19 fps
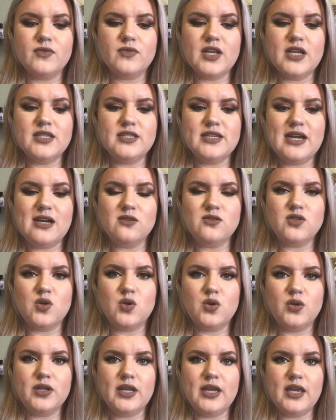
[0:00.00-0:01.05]
is now
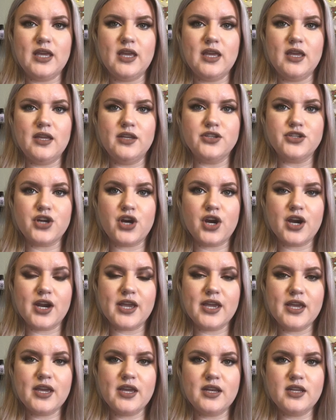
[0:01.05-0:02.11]
sold in
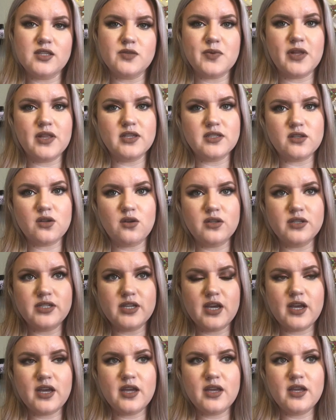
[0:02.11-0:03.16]
Target as well as
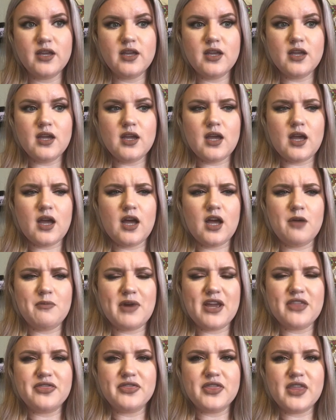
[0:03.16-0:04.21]
Ulta.
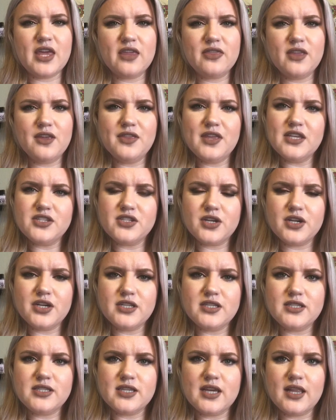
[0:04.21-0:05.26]
I think that they
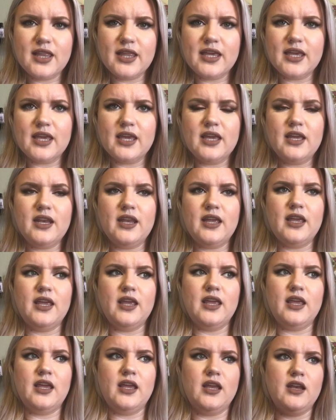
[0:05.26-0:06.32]
started selling it
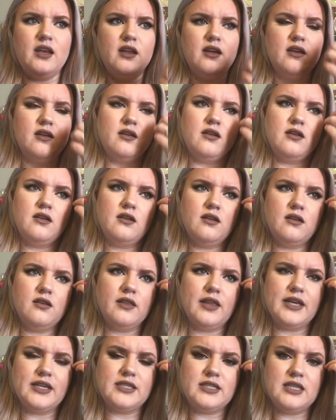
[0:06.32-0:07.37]
in
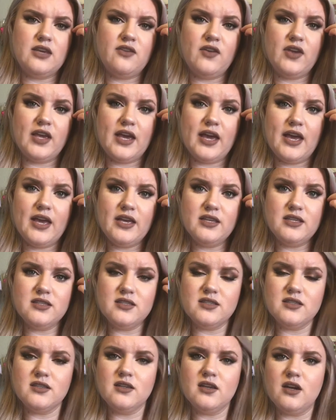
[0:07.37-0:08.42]
like
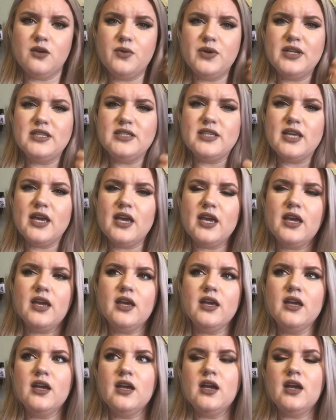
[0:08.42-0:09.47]
CVS, I want to say,
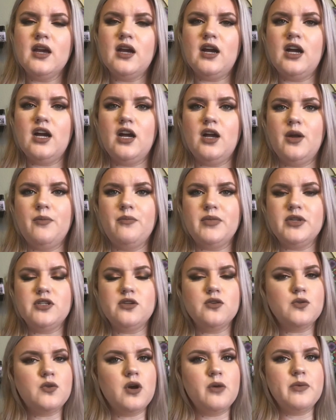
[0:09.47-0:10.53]
but
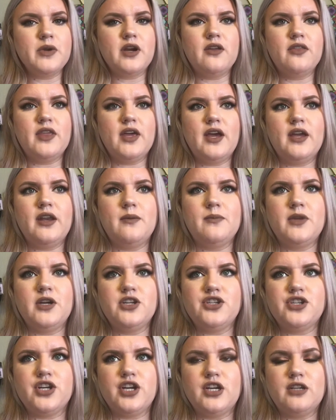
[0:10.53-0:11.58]
don't quote me on that, I'm not
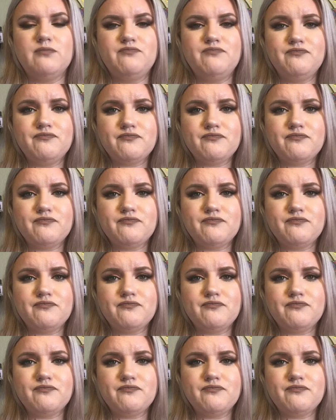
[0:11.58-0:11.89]
sure.